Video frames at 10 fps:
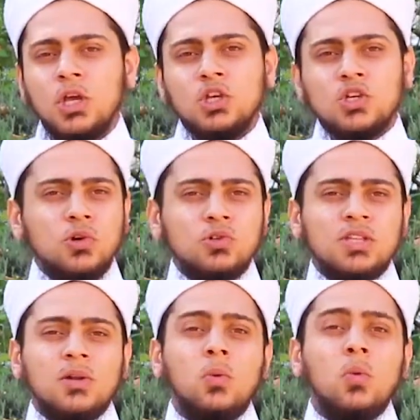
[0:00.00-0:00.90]
shows
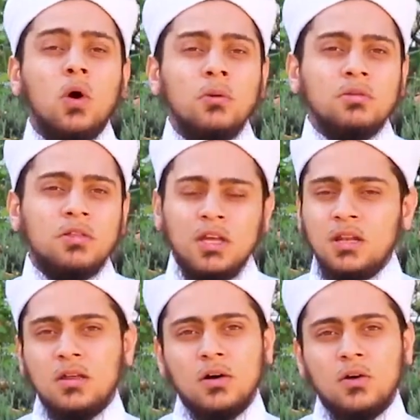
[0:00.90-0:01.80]
that warmth
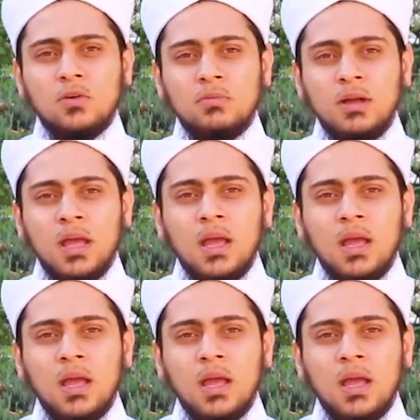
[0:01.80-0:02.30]
in the home,